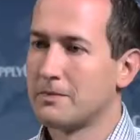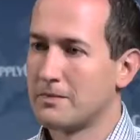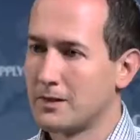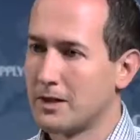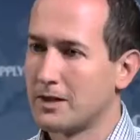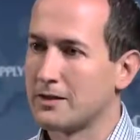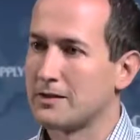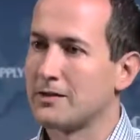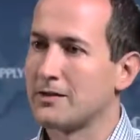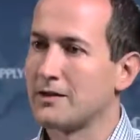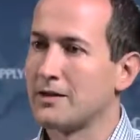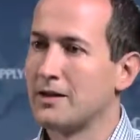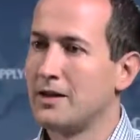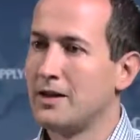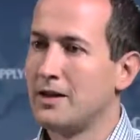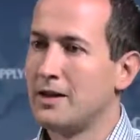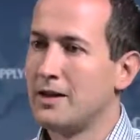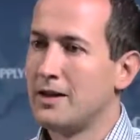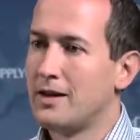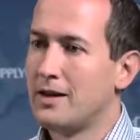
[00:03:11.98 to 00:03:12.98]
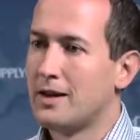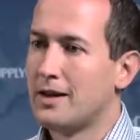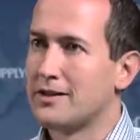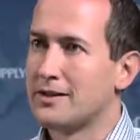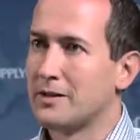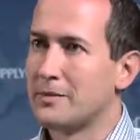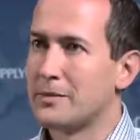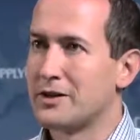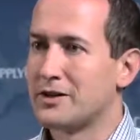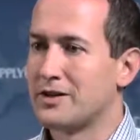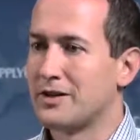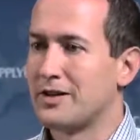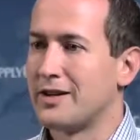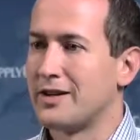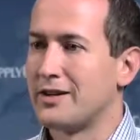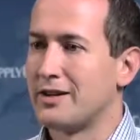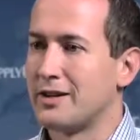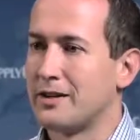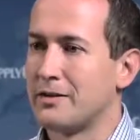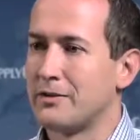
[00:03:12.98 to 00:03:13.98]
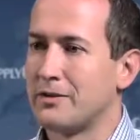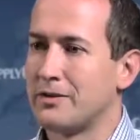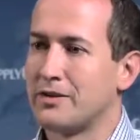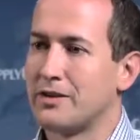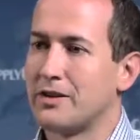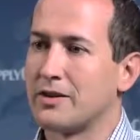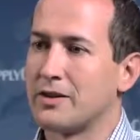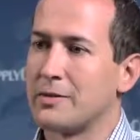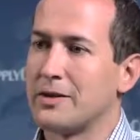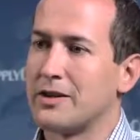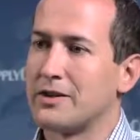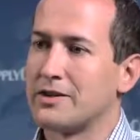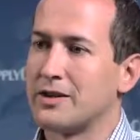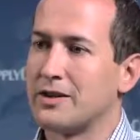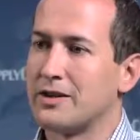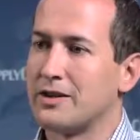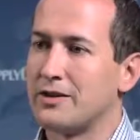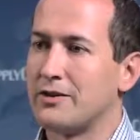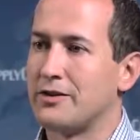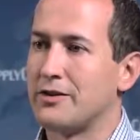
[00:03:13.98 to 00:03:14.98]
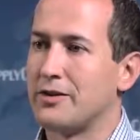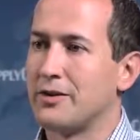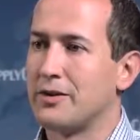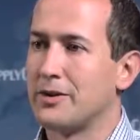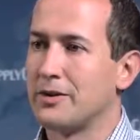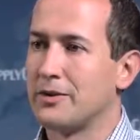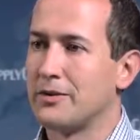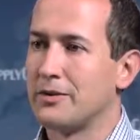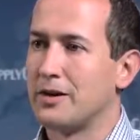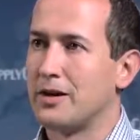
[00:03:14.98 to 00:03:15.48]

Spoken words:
Yes. As I mentioned, I was talking about Chinese New Year.